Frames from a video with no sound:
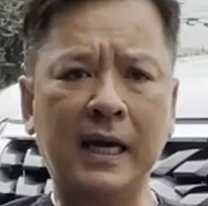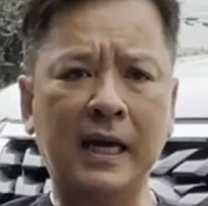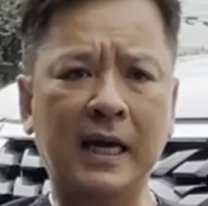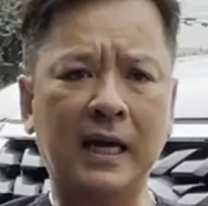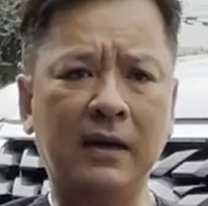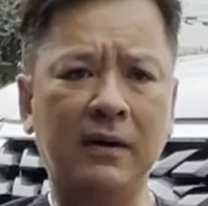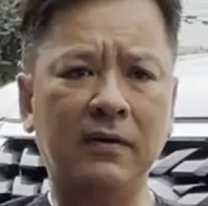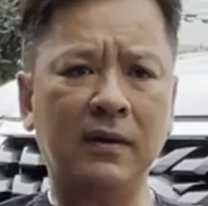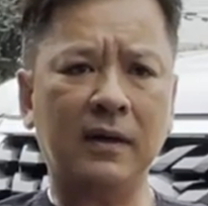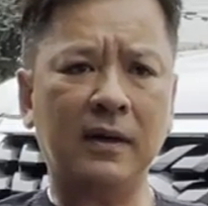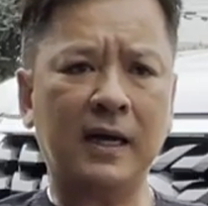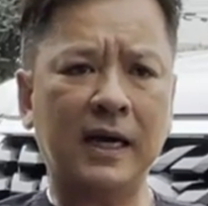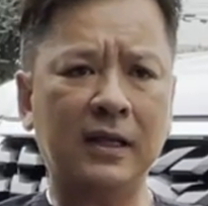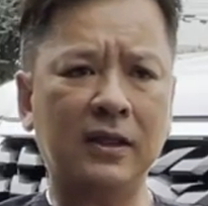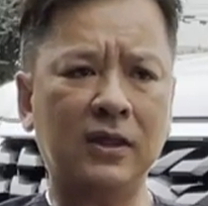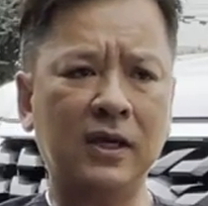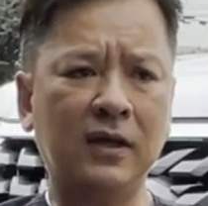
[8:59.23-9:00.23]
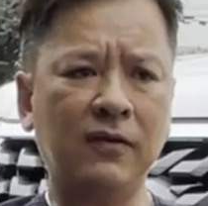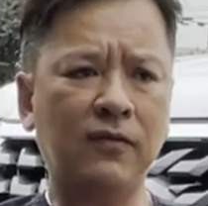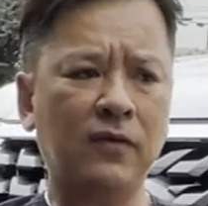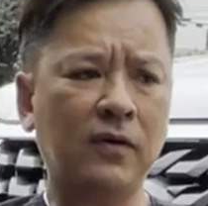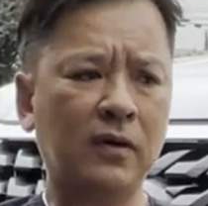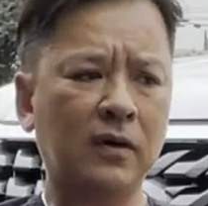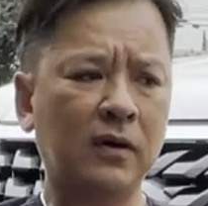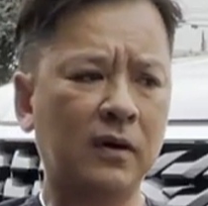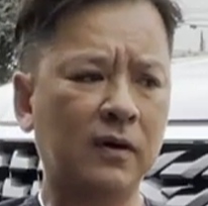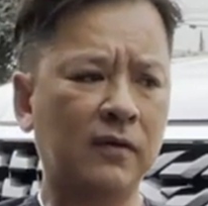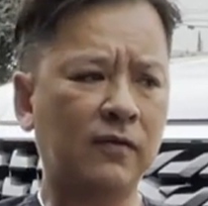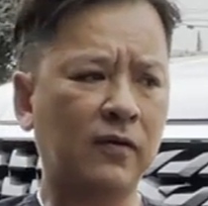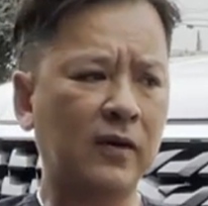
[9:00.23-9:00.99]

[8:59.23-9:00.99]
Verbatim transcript: and I think for,